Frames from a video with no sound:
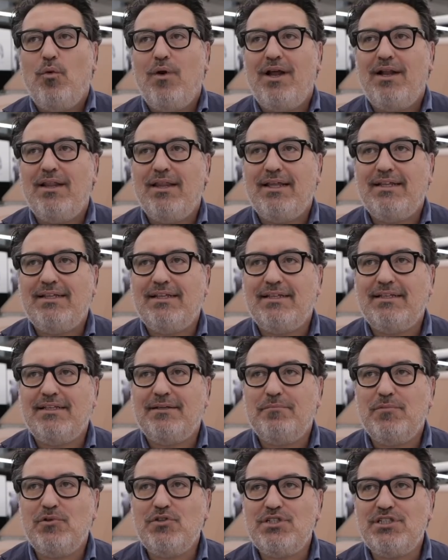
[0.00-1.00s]
Well,
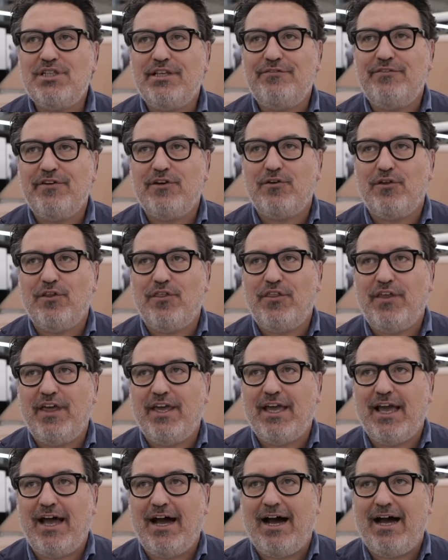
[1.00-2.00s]
the most difficult
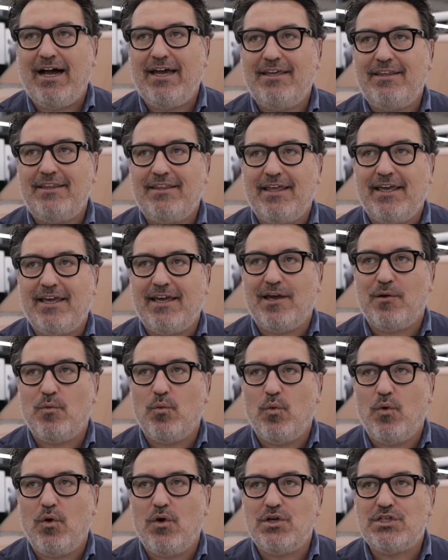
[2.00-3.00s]
thing I think
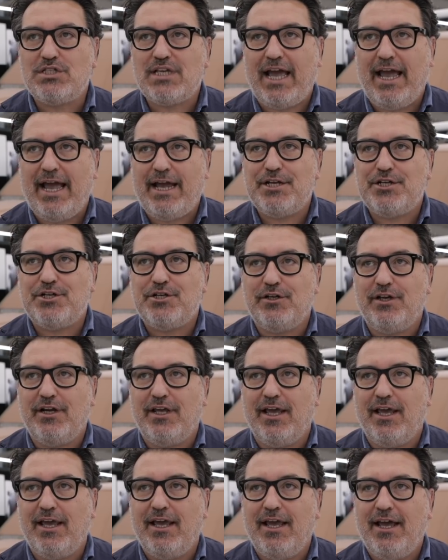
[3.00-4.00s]
was
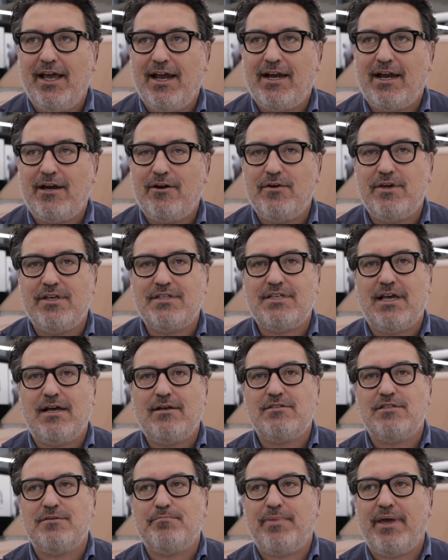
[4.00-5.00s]
actually, and I know it
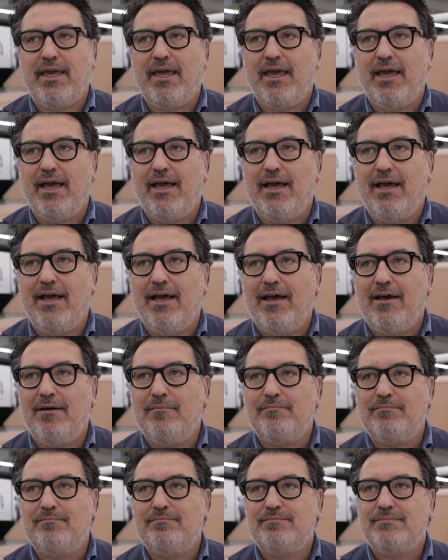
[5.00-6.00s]
sounds a bit a
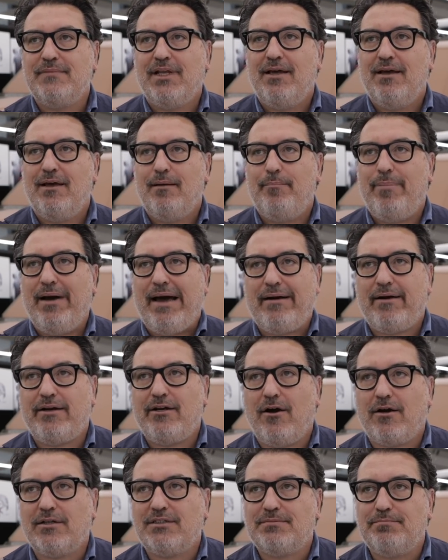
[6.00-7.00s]

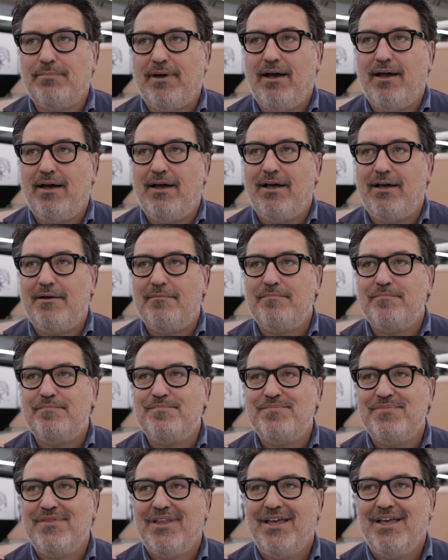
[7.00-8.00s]
paradox, but
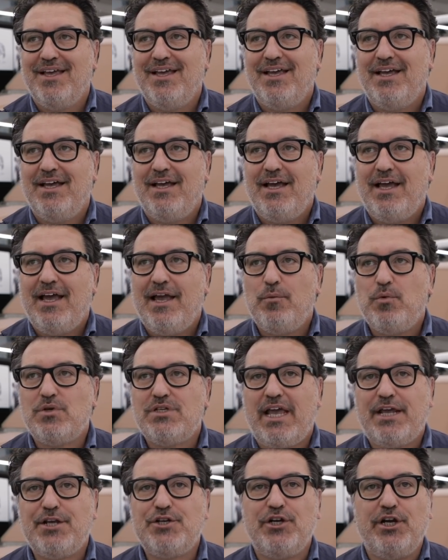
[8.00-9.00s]
it
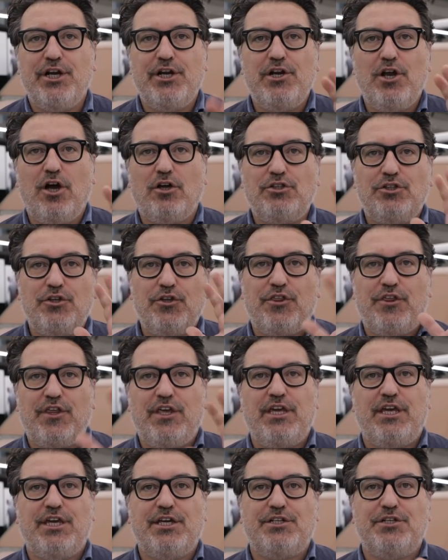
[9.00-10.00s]
was actually not to
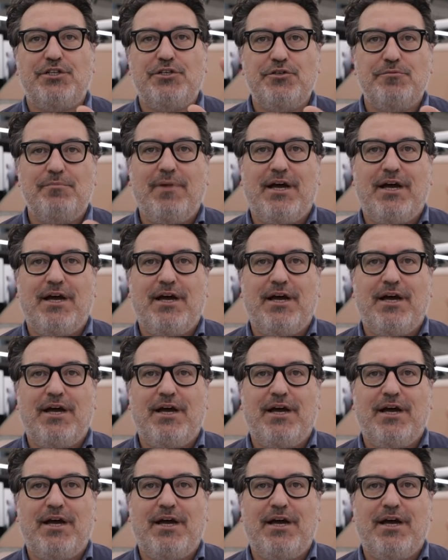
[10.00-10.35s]
think too